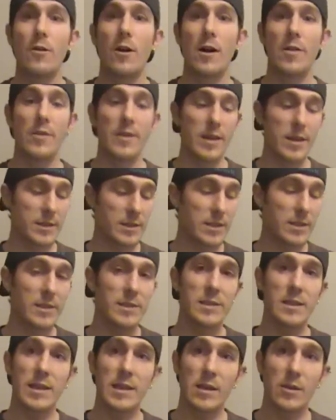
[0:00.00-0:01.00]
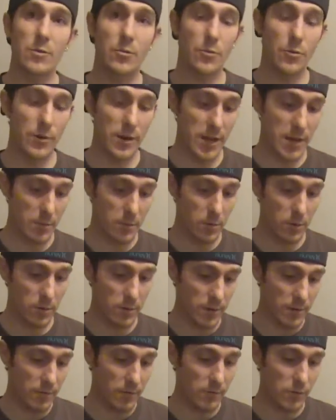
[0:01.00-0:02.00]
on this is incredible.
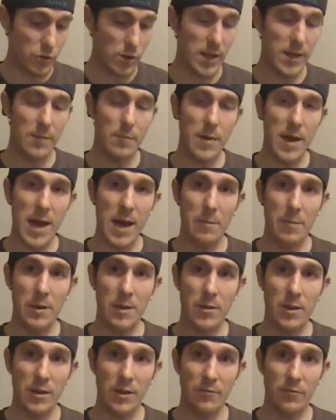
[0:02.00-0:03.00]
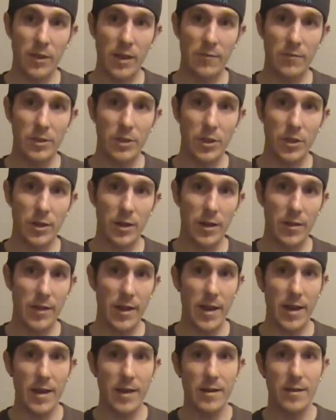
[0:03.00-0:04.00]
If you've tried a Magma, you think the flavor is good on
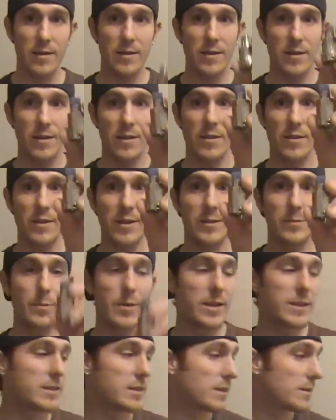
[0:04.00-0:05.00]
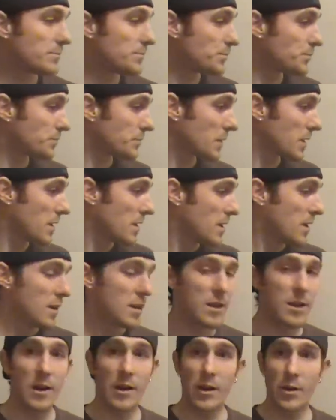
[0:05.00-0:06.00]
that, this beats it.
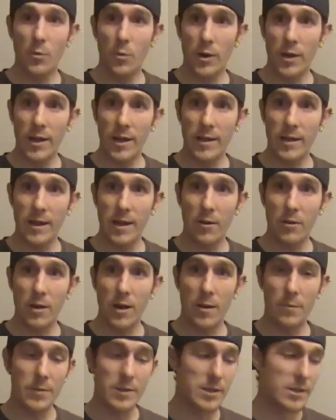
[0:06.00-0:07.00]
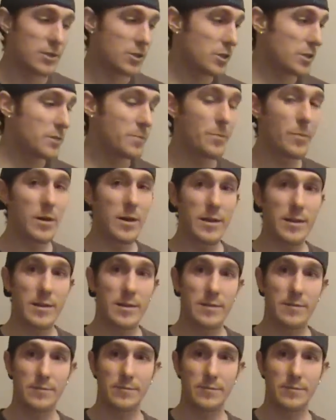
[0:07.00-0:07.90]
You aren't going to win any cloud competitions, but